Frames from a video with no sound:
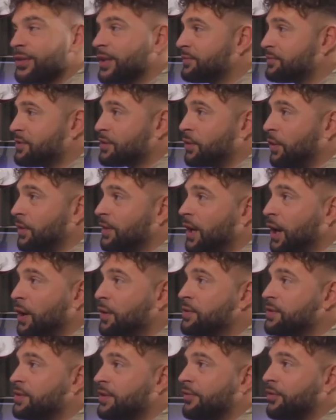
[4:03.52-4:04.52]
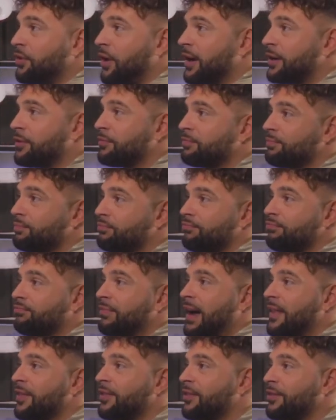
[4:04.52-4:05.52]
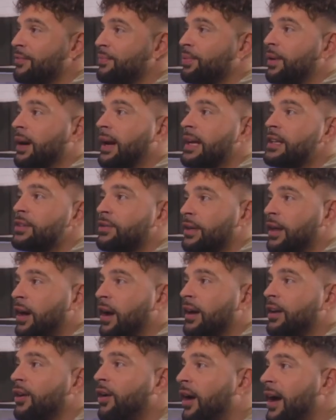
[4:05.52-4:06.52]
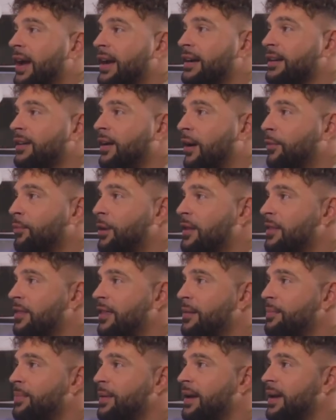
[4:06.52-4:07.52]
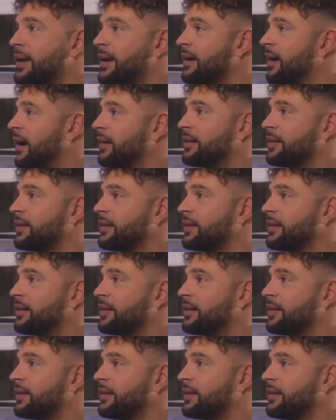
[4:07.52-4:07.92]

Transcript: and I've just got loads of like random plugins on that I like whether there be, I